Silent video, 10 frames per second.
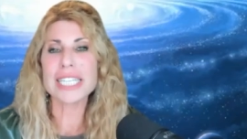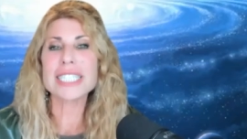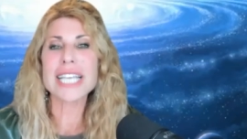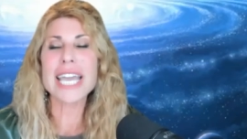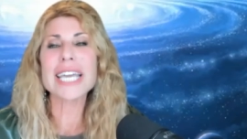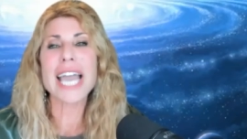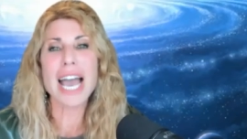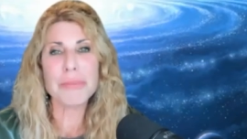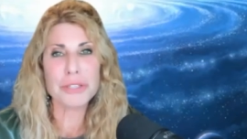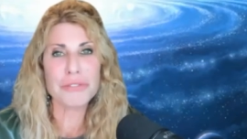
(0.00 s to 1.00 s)
is a
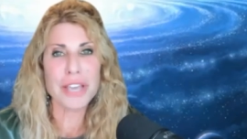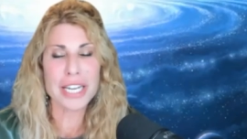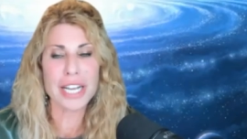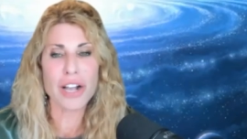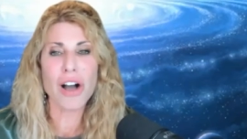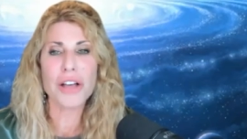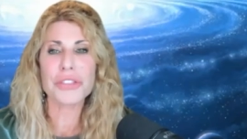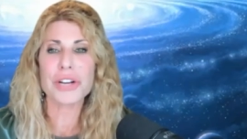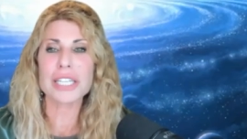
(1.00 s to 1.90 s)
captivating author